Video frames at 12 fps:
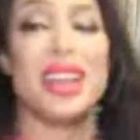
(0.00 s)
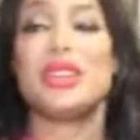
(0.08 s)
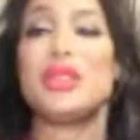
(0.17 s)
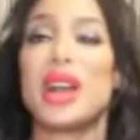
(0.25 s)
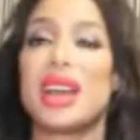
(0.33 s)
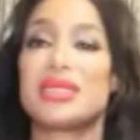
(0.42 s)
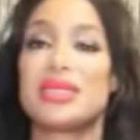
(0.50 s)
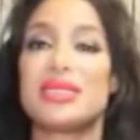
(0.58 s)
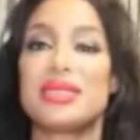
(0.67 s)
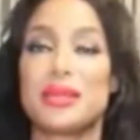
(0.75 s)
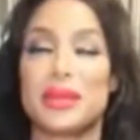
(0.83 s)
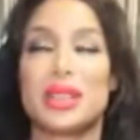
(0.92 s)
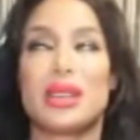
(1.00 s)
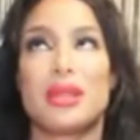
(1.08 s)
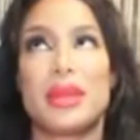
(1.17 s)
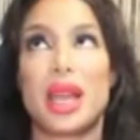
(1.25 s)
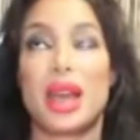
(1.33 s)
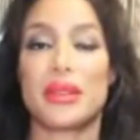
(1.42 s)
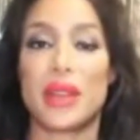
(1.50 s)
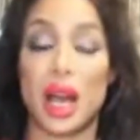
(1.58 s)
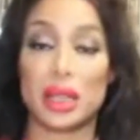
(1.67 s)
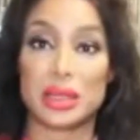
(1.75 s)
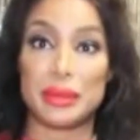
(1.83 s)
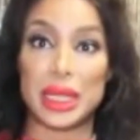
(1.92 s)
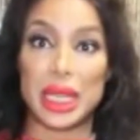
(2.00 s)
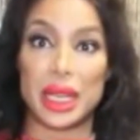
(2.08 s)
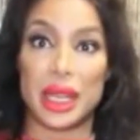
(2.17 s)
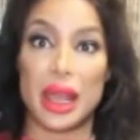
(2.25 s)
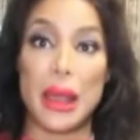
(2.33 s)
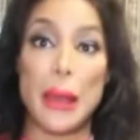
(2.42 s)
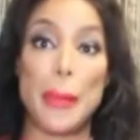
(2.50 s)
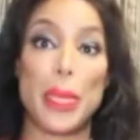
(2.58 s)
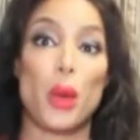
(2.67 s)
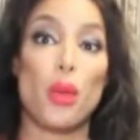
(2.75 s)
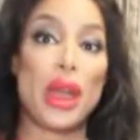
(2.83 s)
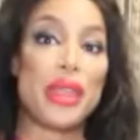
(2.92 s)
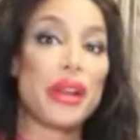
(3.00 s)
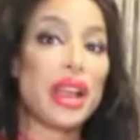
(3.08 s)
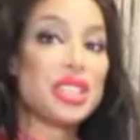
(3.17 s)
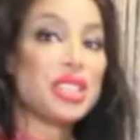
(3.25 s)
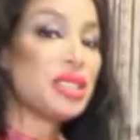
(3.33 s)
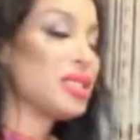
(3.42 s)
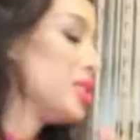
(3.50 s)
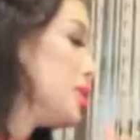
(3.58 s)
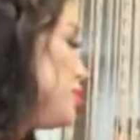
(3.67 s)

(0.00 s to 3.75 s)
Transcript: you guys, this is something that I've been kind of contemplating. Whether I should just keep